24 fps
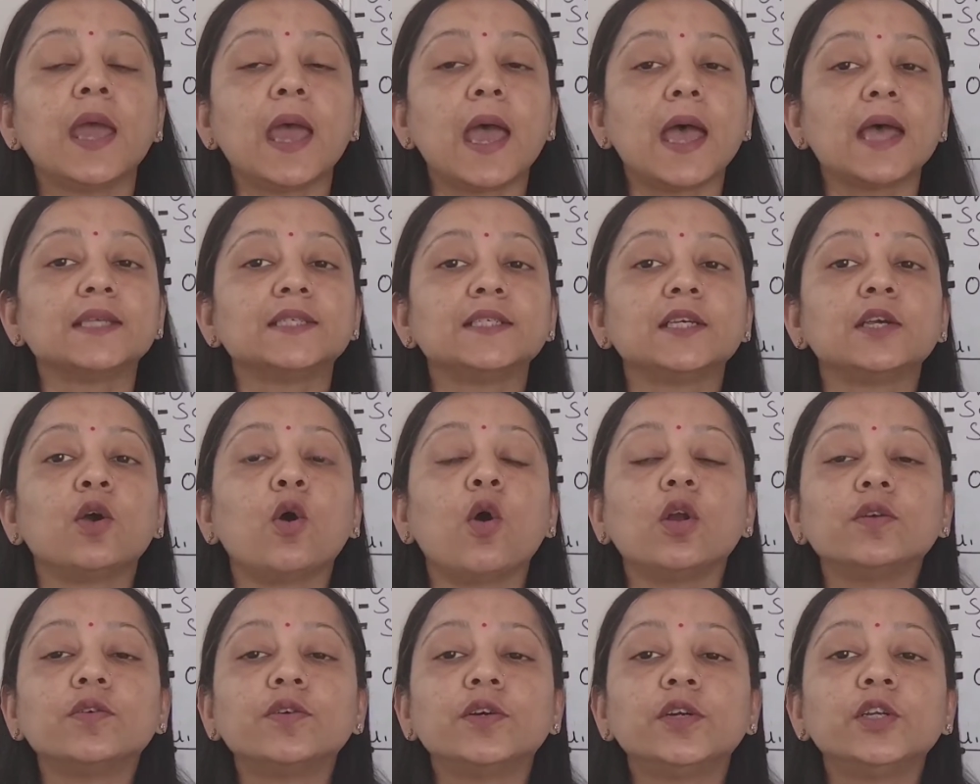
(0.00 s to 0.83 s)
As I
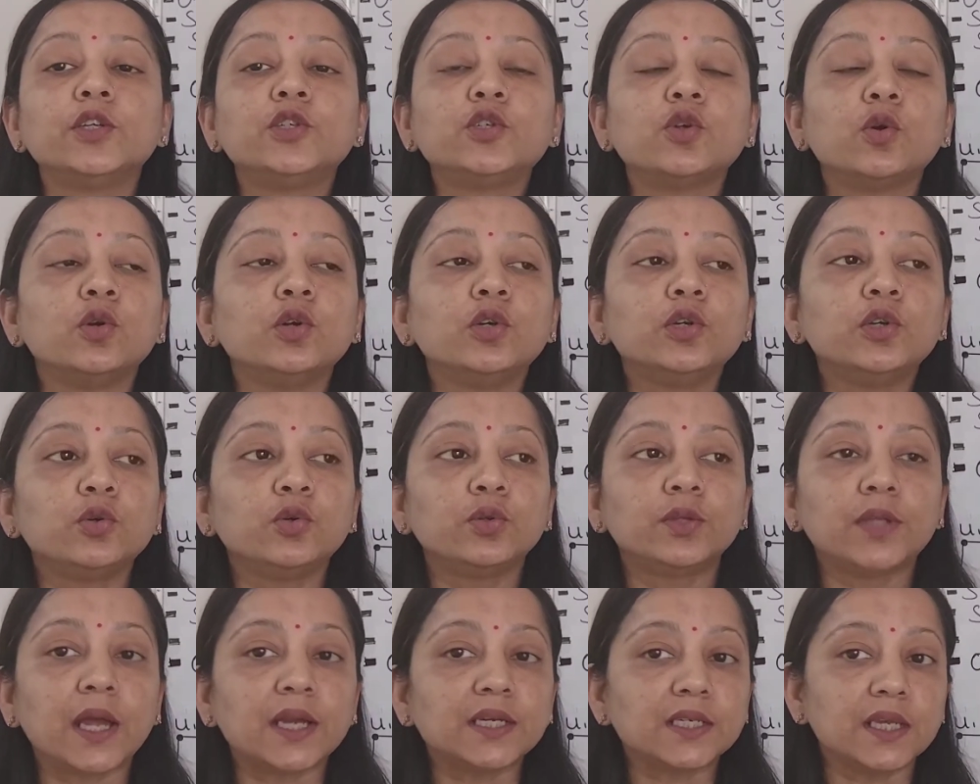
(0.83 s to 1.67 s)
already told you
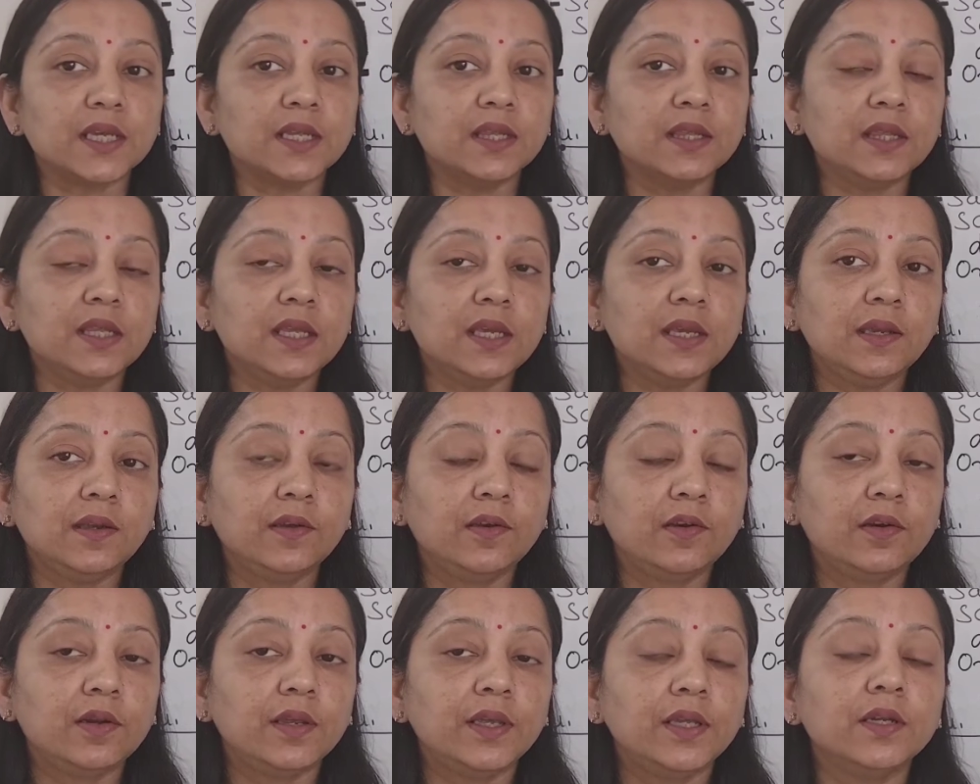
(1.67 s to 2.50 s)
that
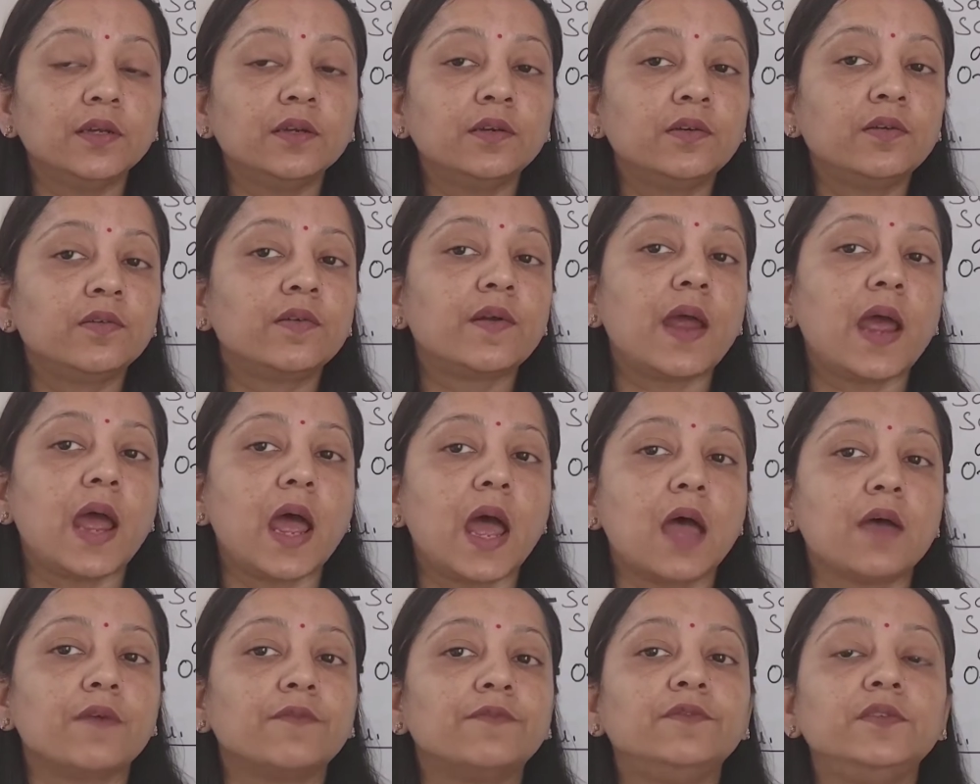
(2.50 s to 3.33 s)
in a
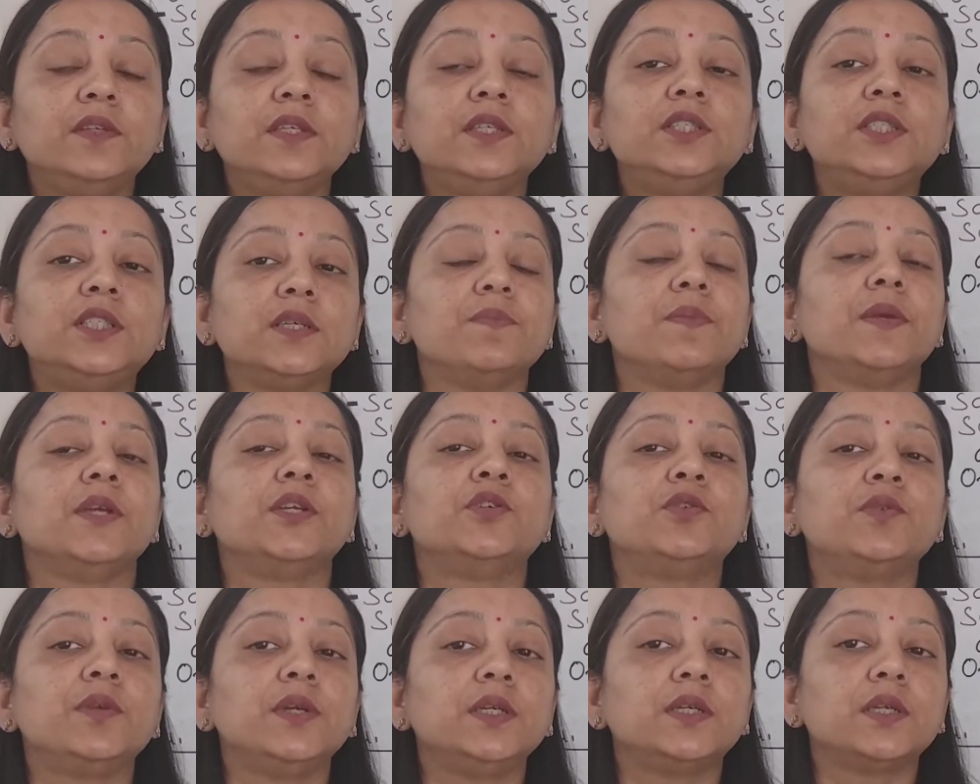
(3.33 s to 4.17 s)
graph the
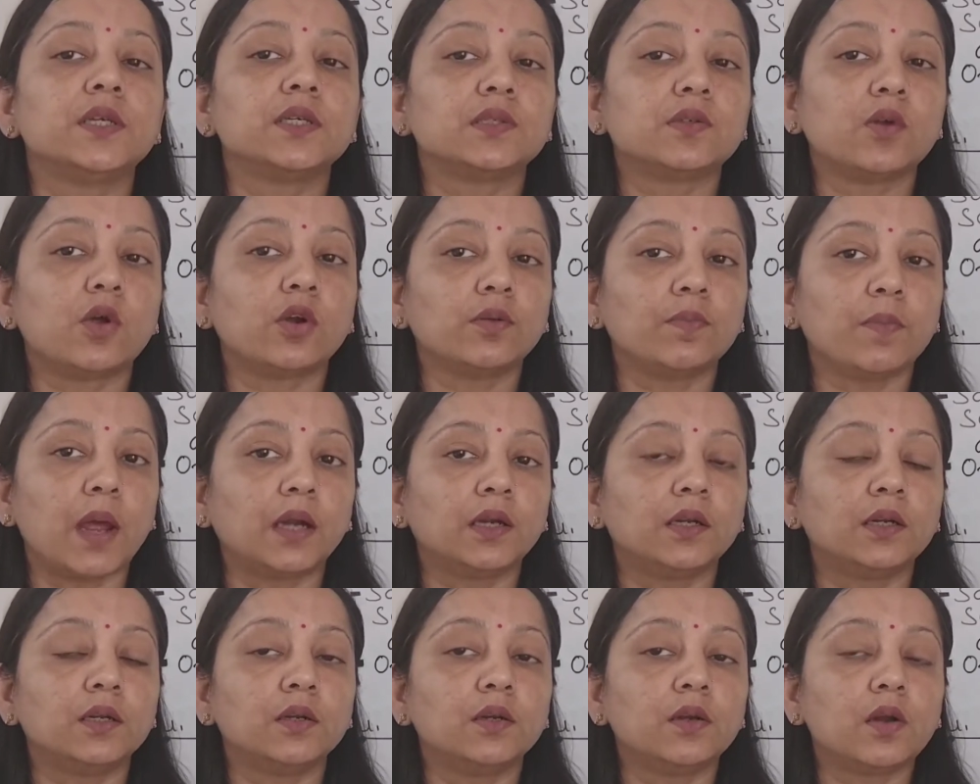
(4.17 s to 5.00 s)
geometry does not
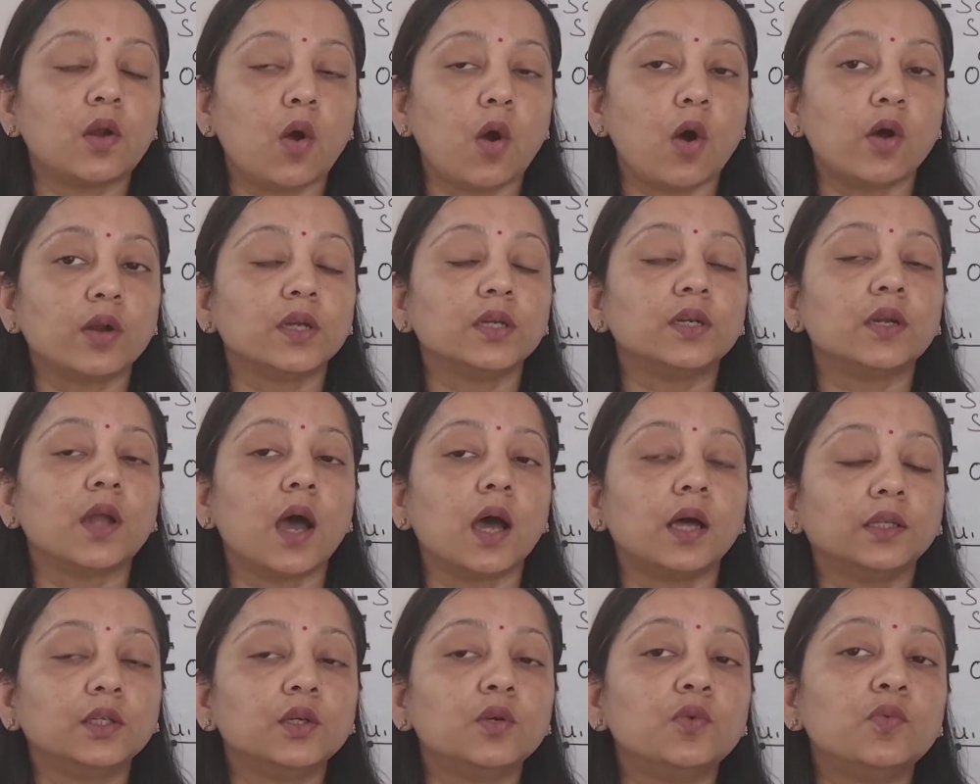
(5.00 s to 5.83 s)
matter, or in
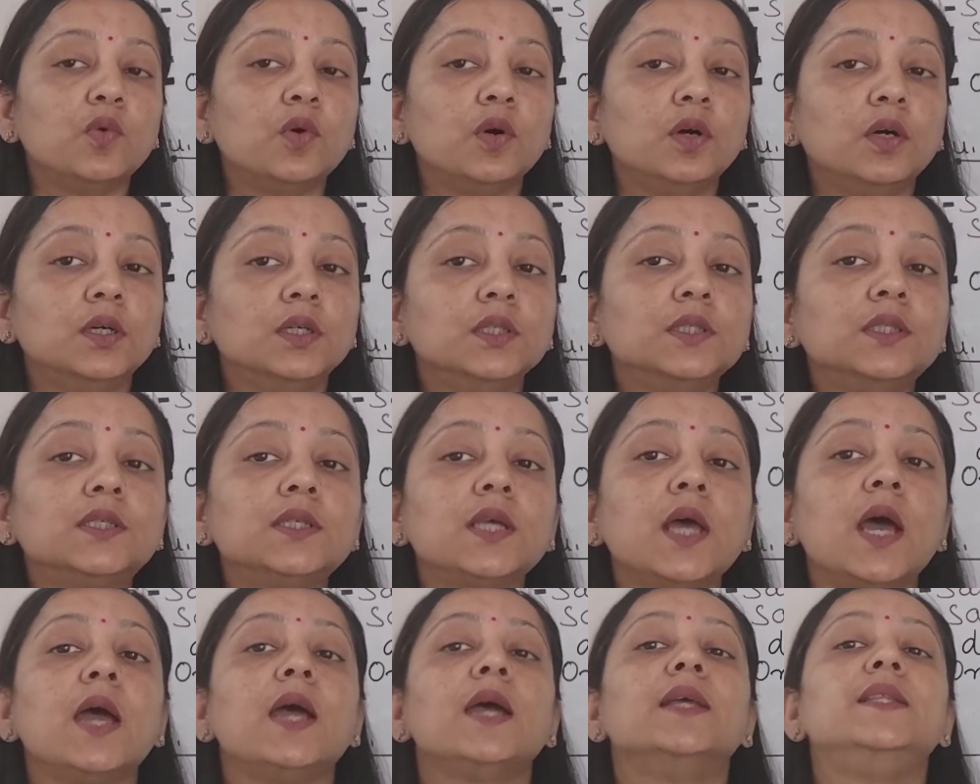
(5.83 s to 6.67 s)
other words
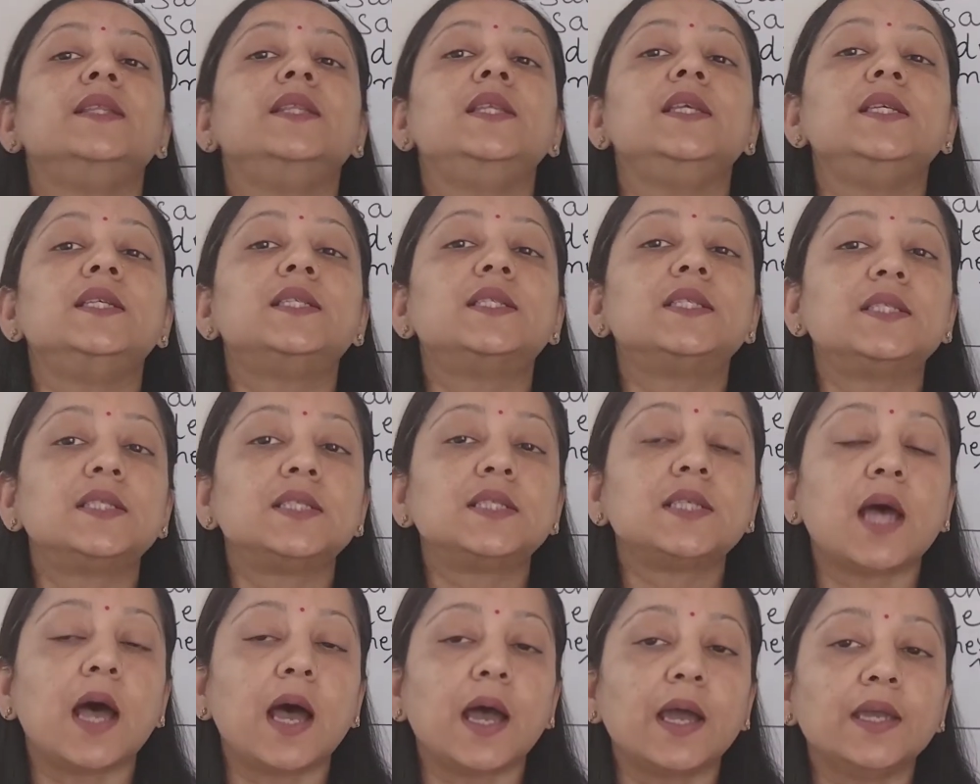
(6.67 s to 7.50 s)
the
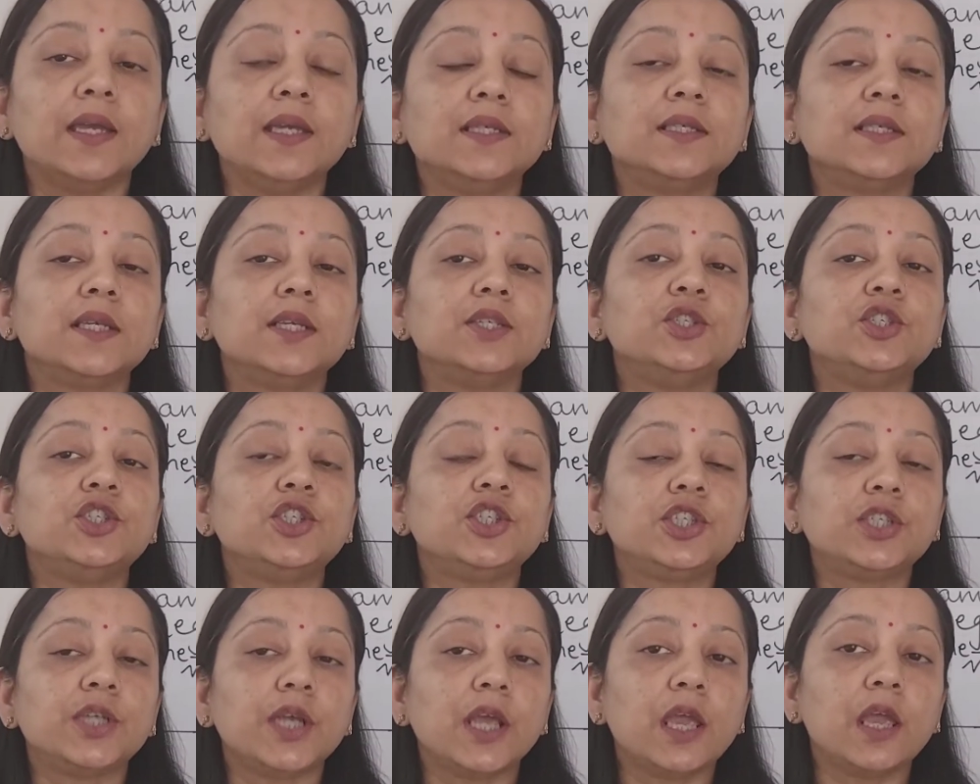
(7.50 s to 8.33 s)
size and
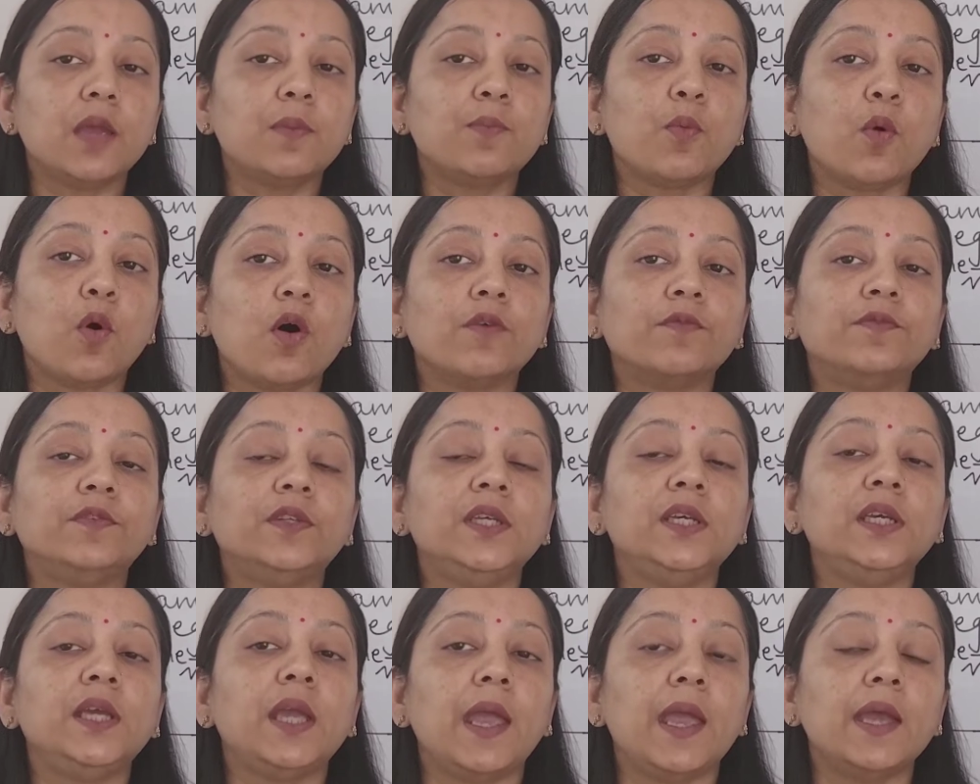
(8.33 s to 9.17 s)
shape of
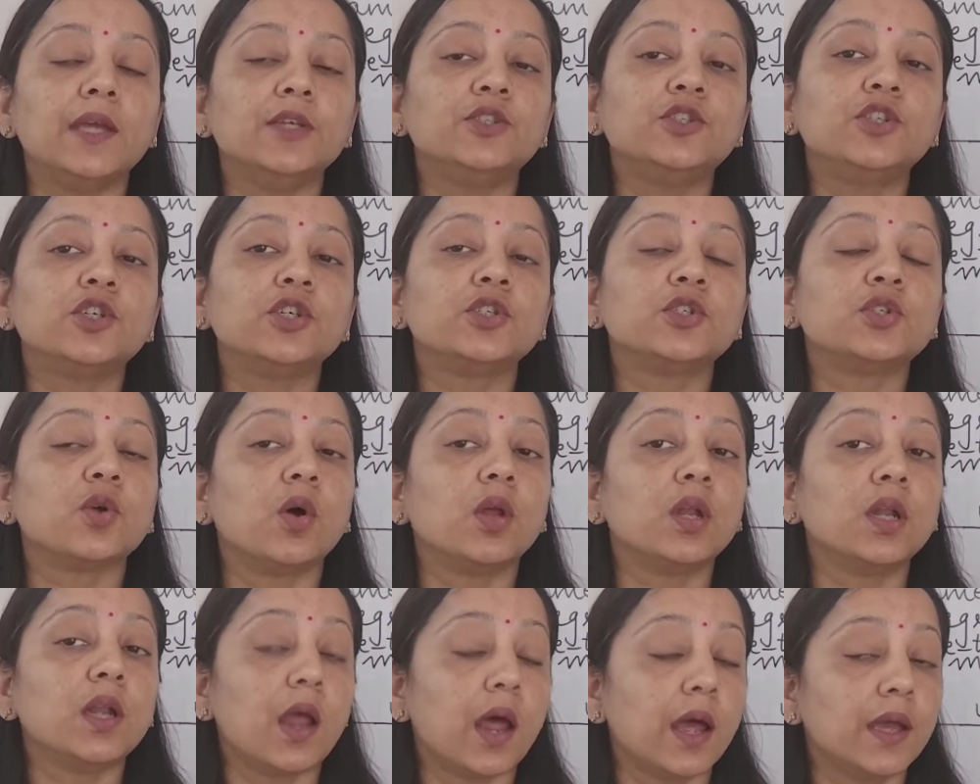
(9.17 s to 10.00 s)
the edges
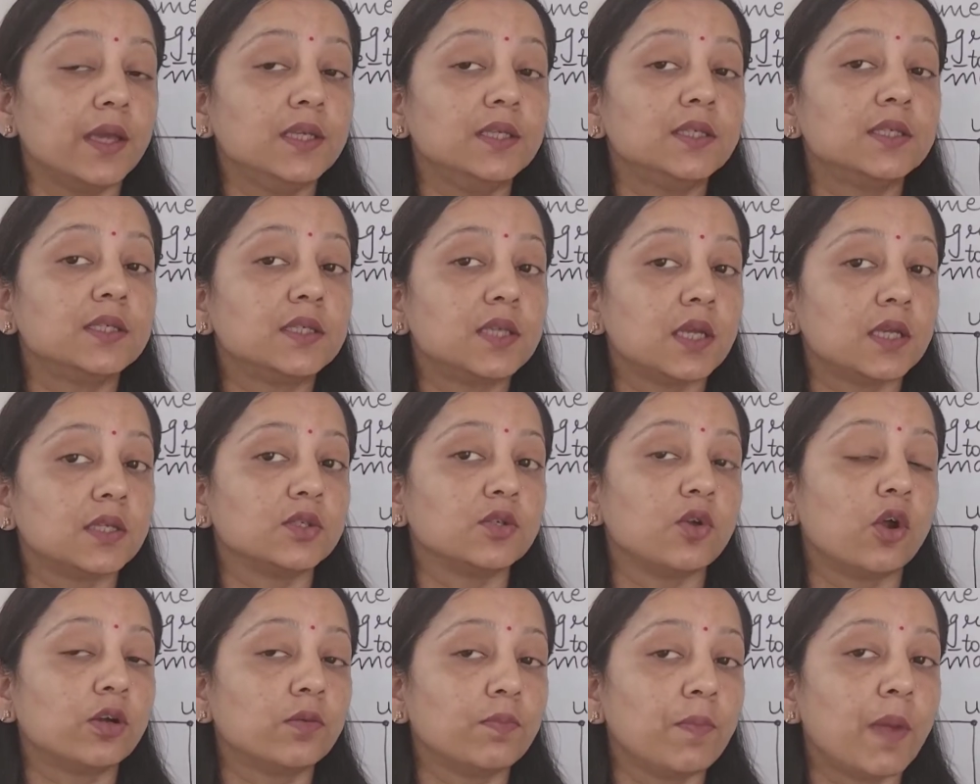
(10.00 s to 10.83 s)
or lines does
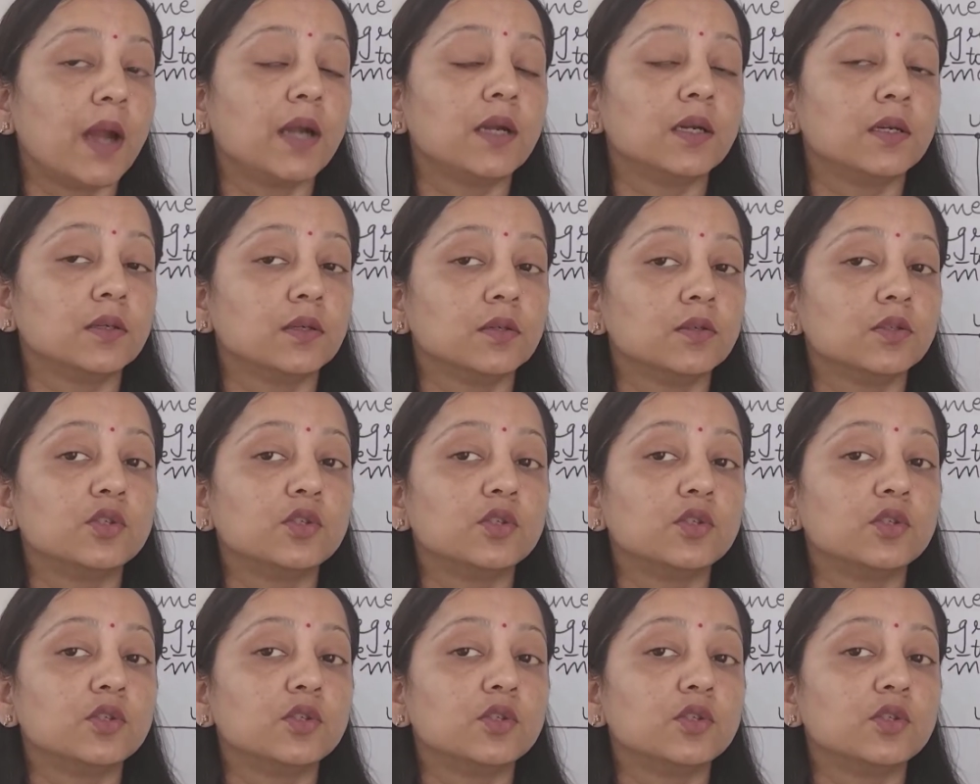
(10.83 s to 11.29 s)
not matter.